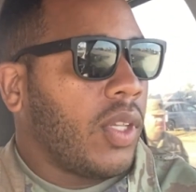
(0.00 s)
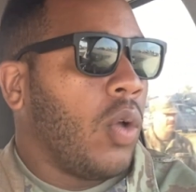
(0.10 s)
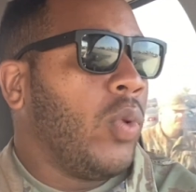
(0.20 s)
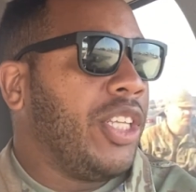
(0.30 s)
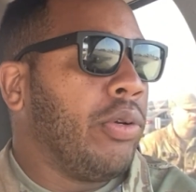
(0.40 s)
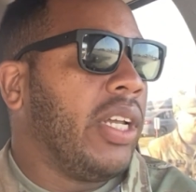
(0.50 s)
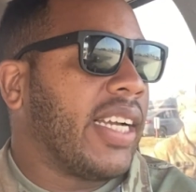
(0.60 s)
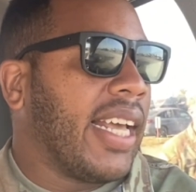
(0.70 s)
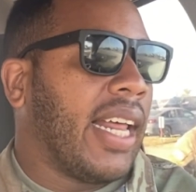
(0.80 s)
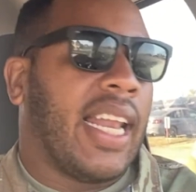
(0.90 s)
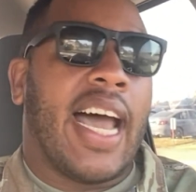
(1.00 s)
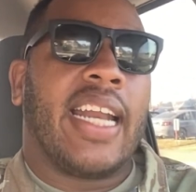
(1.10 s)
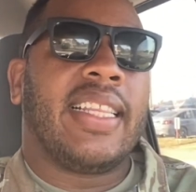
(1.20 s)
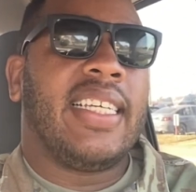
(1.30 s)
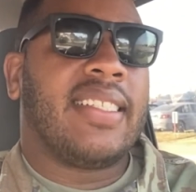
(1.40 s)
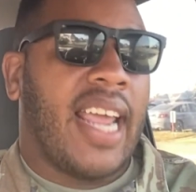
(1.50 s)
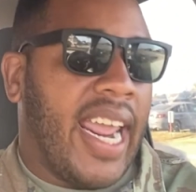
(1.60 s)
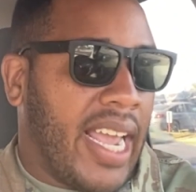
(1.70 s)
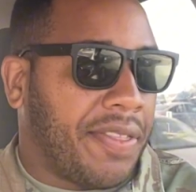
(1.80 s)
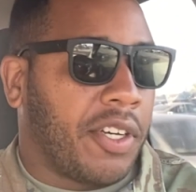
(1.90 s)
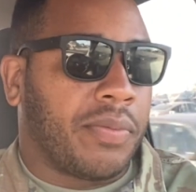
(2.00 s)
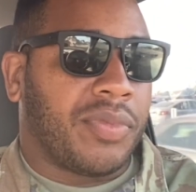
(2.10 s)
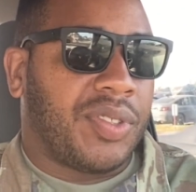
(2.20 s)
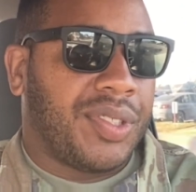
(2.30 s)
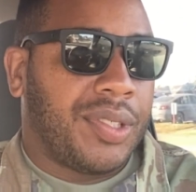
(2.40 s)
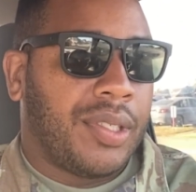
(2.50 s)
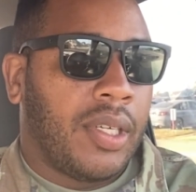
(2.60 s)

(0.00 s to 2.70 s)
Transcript: when you look at a lot of these anthems